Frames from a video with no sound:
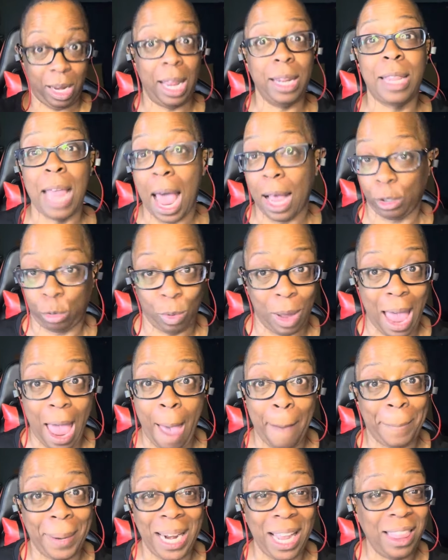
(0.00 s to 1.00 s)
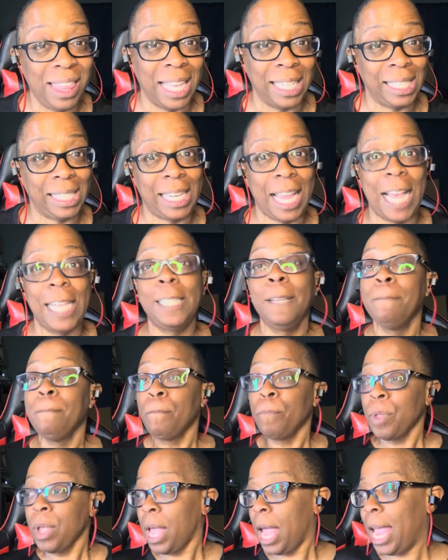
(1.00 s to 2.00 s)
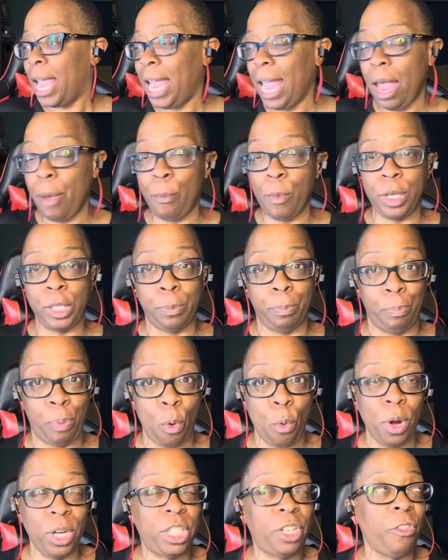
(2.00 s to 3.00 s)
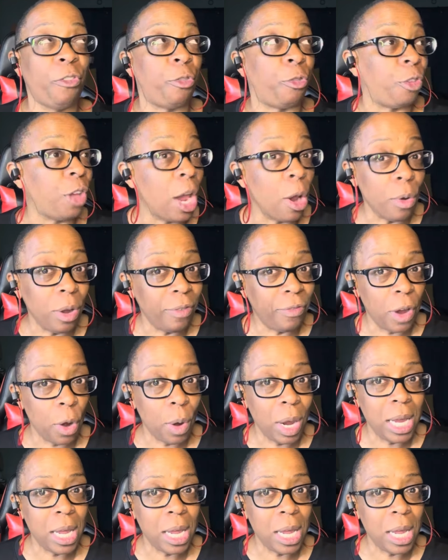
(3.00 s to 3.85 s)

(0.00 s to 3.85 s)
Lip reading: that's what happened in this case. He was born to very, very